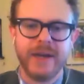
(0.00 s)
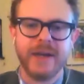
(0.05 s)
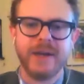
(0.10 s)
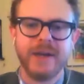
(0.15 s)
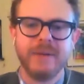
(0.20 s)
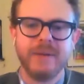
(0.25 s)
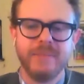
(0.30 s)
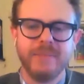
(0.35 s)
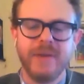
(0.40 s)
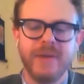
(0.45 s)
No,
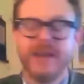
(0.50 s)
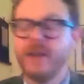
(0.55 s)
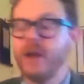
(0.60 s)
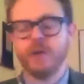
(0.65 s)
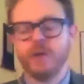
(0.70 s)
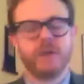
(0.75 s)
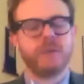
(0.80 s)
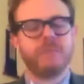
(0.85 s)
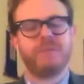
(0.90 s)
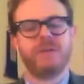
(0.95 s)
you're
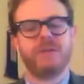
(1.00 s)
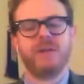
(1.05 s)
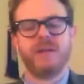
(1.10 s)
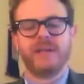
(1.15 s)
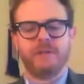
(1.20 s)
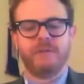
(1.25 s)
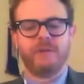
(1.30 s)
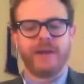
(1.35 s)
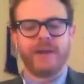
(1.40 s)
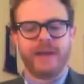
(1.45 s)
completely
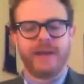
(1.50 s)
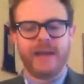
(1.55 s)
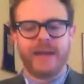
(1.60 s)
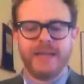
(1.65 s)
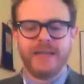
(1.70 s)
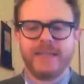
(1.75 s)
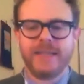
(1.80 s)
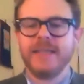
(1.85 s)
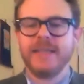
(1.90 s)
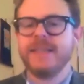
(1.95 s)
right. And it's,
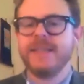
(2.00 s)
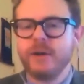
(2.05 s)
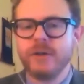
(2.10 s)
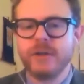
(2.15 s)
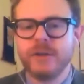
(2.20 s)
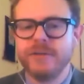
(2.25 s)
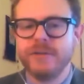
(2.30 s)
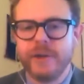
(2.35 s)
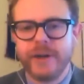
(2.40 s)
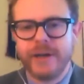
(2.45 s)
it's also
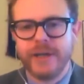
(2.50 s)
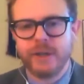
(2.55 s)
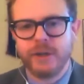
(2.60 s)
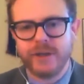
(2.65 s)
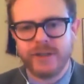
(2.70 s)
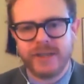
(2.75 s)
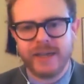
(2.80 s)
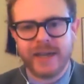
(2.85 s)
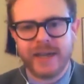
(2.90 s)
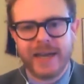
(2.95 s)
very
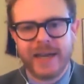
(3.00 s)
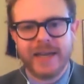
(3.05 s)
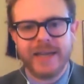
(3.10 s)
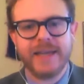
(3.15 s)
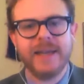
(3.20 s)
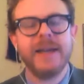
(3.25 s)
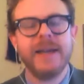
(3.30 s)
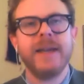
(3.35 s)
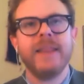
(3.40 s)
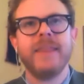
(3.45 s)
interesting in
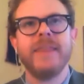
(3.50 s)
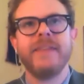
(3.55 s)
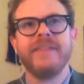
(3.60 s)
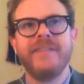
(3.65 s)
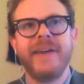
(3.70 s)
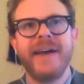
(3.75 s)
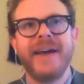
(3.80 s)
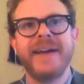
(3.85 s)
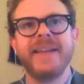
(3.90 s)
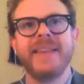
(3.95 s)
the
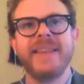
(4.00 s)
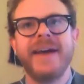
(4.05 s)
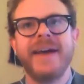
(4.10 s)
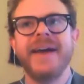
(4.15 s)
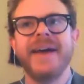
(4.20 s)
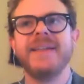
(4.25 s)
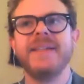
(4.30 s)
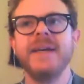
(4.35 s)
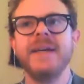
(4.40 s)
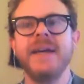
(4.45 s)
fact
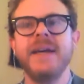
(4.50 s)
that